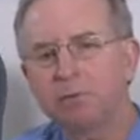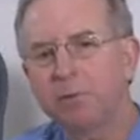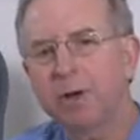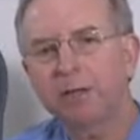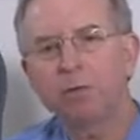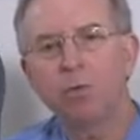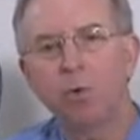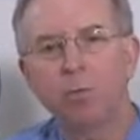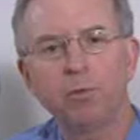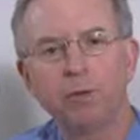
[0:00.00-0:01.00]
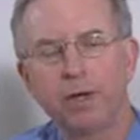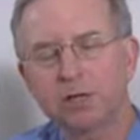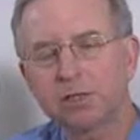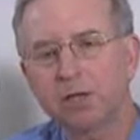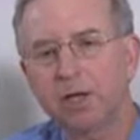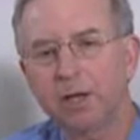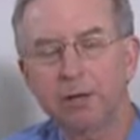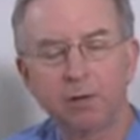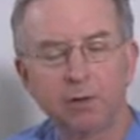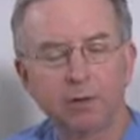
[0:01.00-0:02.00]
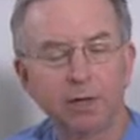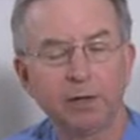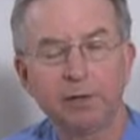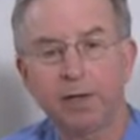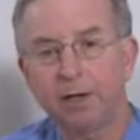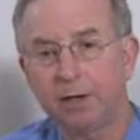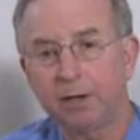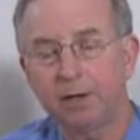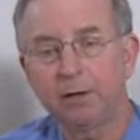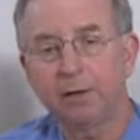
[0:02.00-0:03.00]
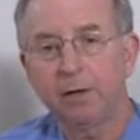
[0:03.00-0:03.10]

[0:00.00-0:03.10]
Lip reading: You're back to normal the next day or later that day.